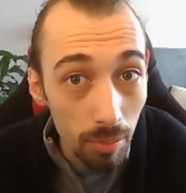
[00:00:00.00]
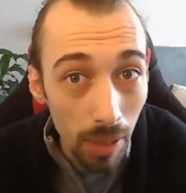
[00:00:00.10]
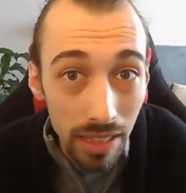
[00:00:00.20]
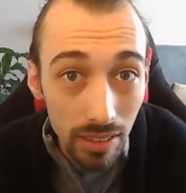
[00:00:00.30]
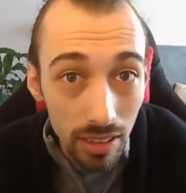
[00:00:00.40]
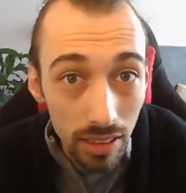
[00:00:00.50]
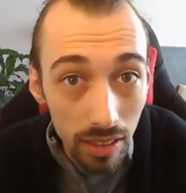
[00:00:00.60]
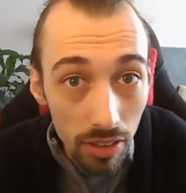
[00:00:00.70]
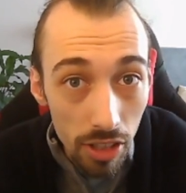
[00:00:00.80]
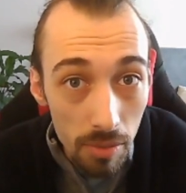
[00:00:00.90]
painting
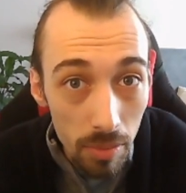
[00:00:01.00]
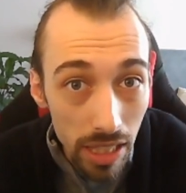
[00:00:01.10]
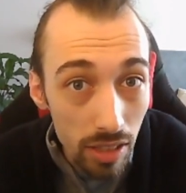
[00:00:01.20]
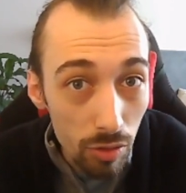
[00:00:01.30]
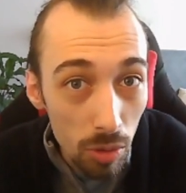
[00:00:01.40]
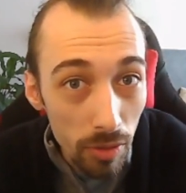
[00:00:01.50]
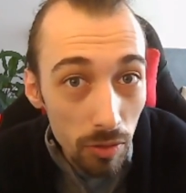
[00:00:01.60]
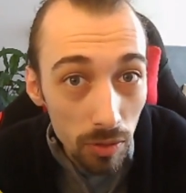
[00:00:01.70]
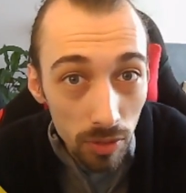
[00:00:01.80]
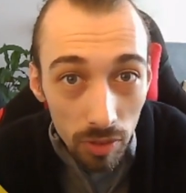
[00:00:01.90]
them in the form of
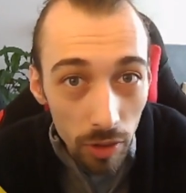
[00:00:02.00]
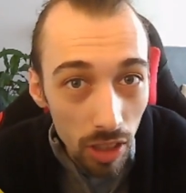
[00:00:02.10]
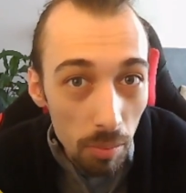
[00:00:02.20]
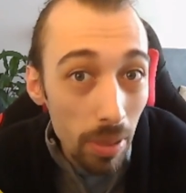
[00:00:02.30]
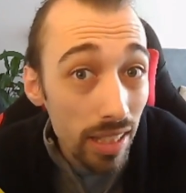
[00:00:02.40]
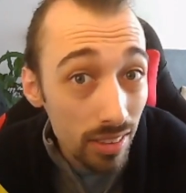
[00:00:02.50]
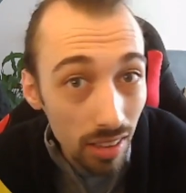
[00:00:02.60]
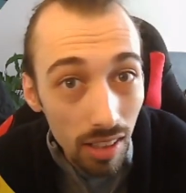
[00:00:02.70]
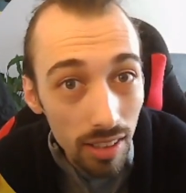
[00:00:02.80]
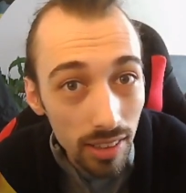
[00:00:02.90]
something like pixel
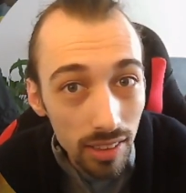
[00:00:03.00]
art,